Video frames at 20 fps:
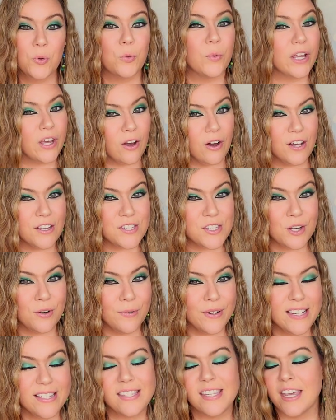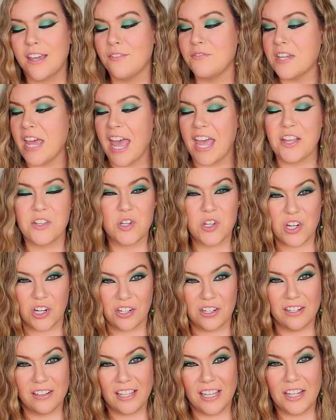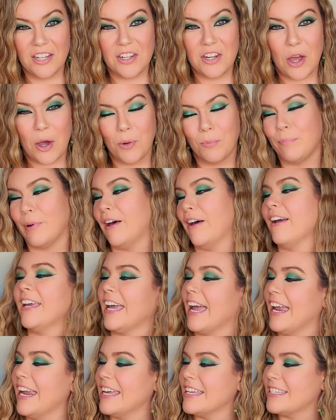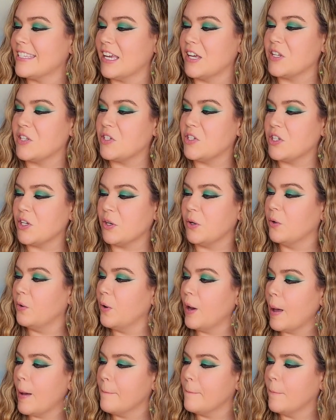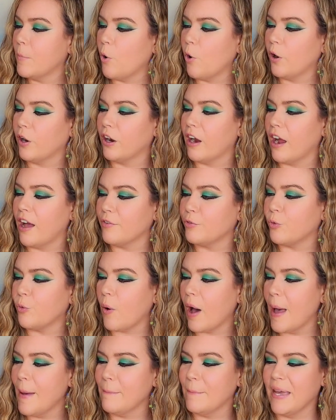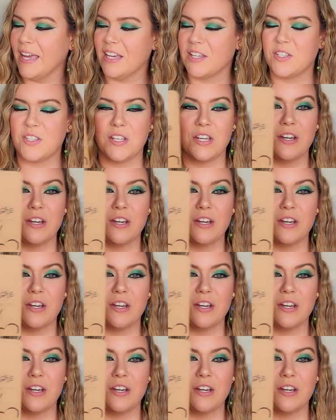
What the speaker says: We also received a journaling notebook and it says, do more of what makes